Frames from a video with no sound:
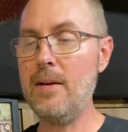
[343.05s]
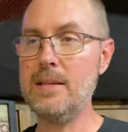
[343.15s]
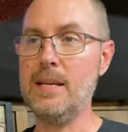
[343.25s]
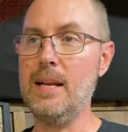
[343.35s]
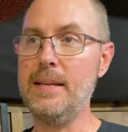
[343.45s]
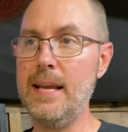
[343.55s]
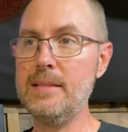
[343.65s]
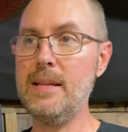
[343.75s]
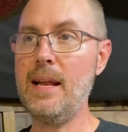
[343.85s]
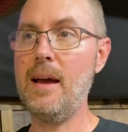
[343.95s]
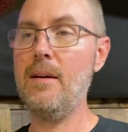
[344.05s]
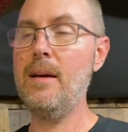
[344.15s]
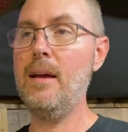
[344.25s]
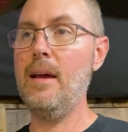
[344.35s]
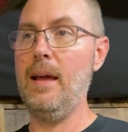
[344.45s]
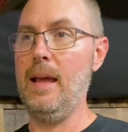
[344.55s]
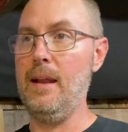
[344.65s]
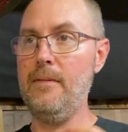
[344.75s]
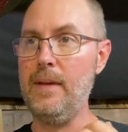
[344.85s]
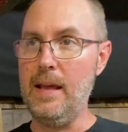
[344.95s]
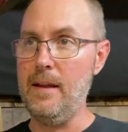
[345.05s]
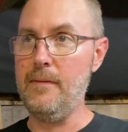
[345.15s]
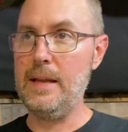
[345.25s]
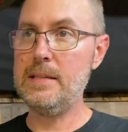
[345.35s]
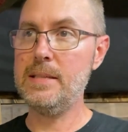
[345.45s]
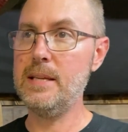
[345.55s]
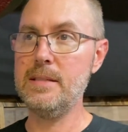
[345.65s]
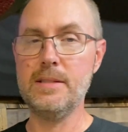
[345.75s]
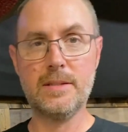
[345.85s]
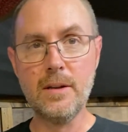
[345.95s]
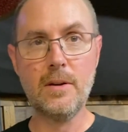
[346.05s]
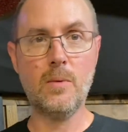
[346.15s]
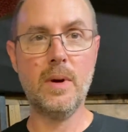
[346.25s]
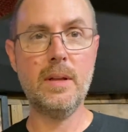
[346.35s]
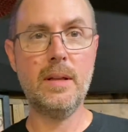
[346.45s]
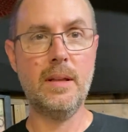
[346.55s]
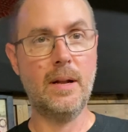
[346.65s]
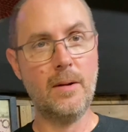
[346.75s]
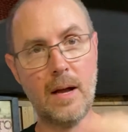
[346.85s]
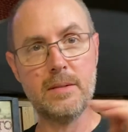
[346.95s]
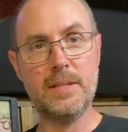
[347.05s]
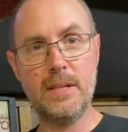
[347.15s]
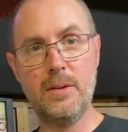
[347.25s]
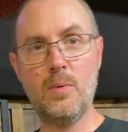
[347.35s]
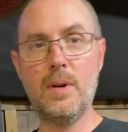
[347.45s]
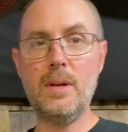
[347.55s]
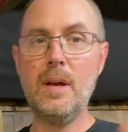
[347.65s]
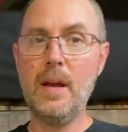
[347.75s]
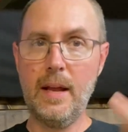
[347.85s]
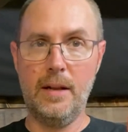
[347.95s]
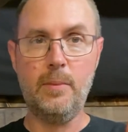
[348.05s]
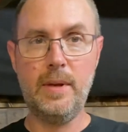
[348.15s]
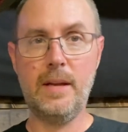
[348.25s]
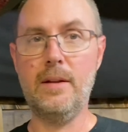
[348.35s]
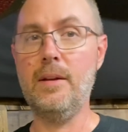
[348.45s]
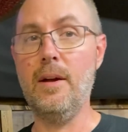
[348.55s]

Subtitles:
He's gonna test it out, and if he says it's skunk worthy, then I'll send you one, and you'll be good to go.